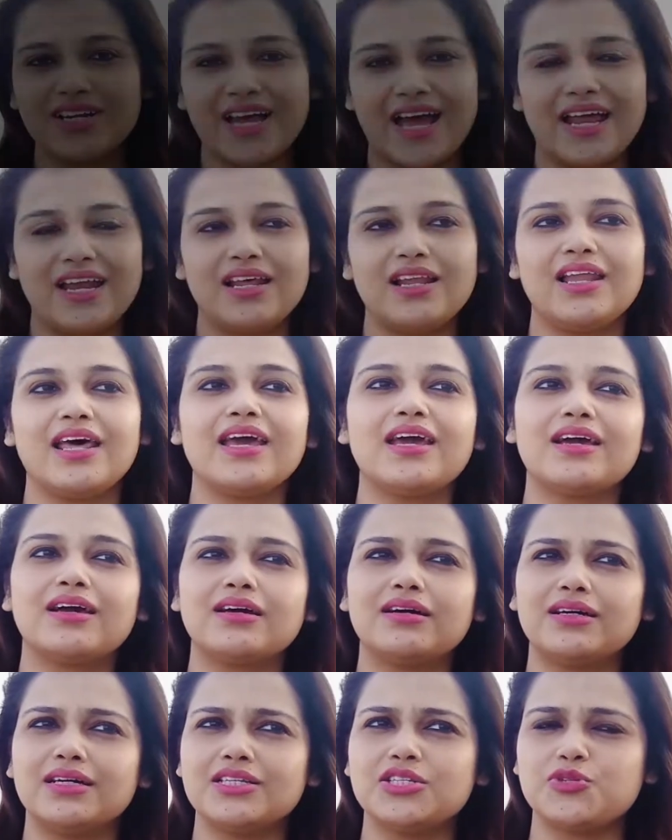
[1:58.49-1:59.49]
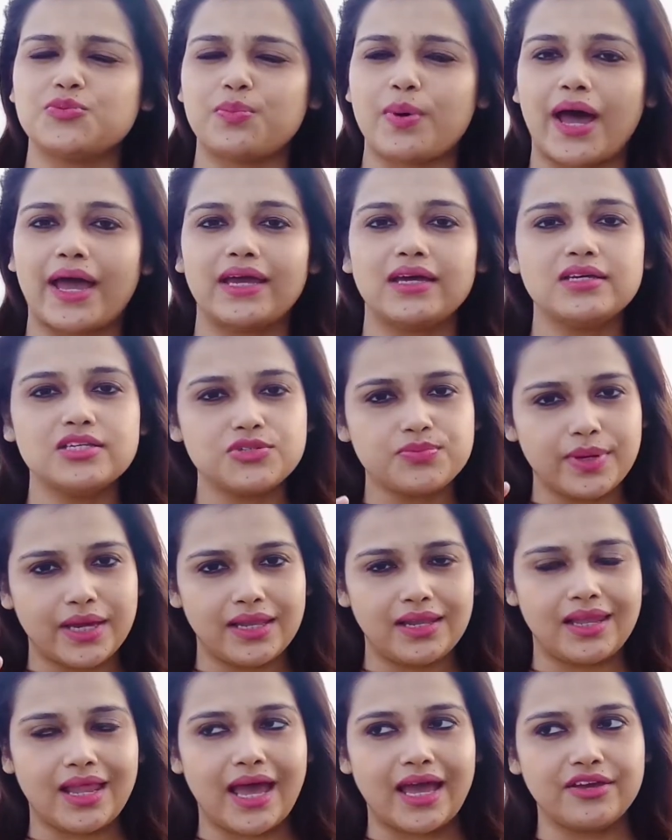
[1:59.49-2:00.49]
kind of like inspires my
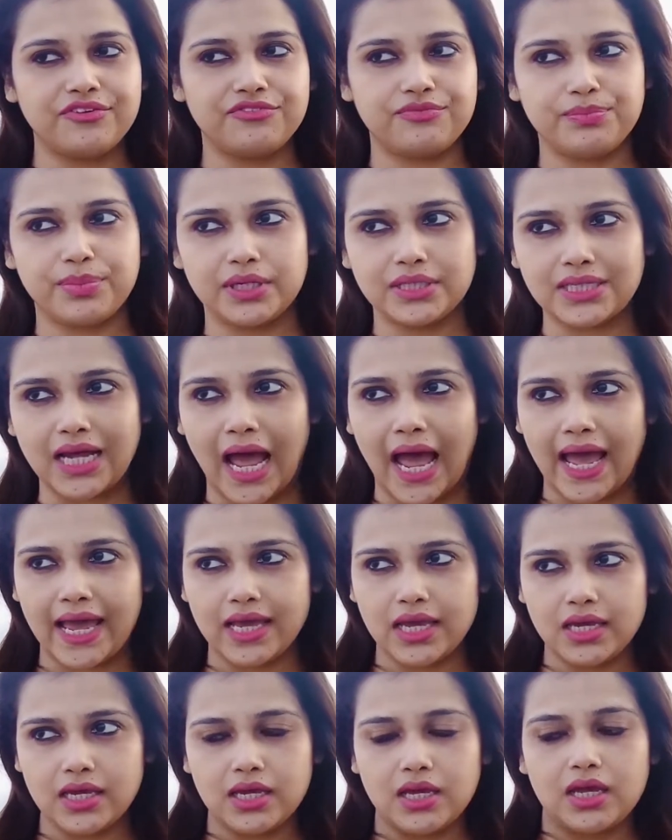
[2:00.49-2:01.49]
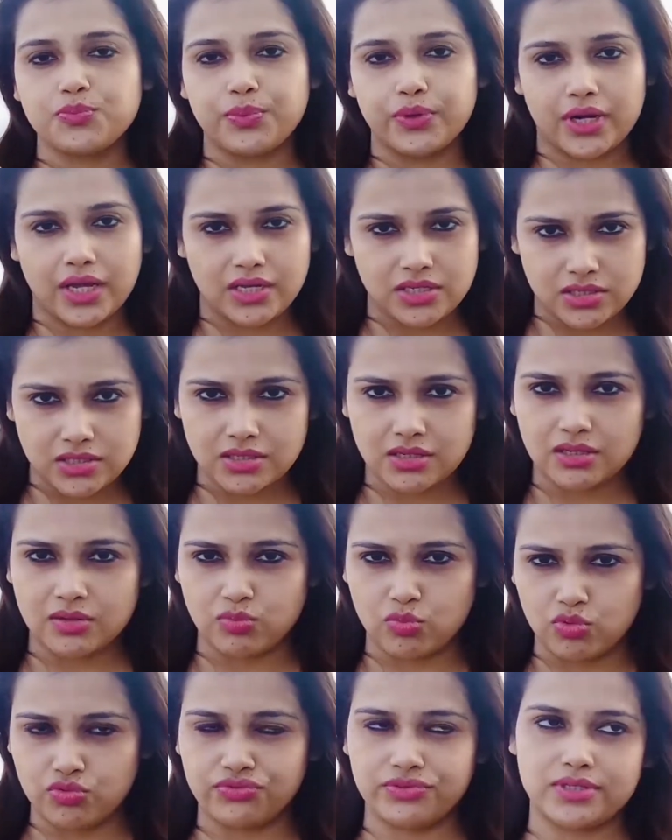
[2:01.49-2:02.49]
life, but inspirational
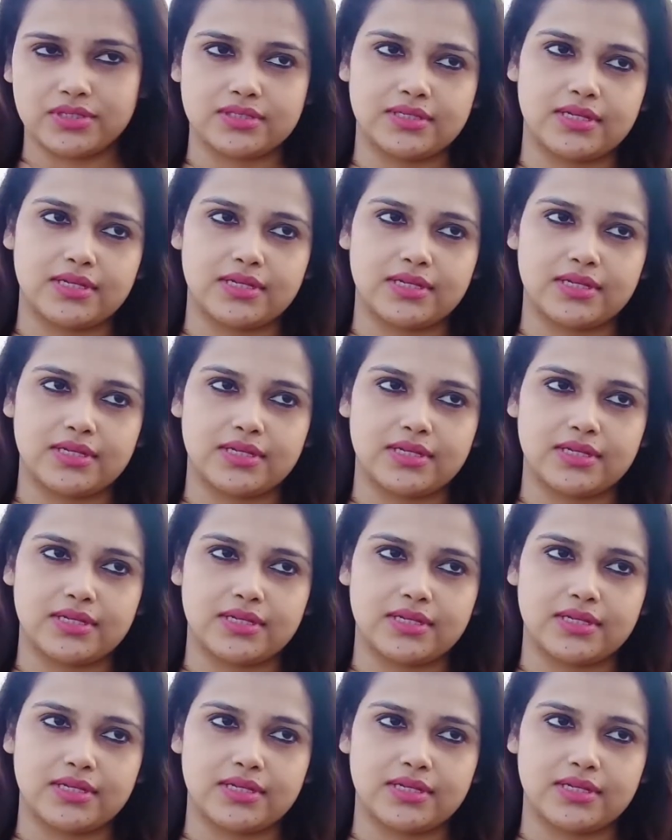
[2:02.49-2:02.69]
movies,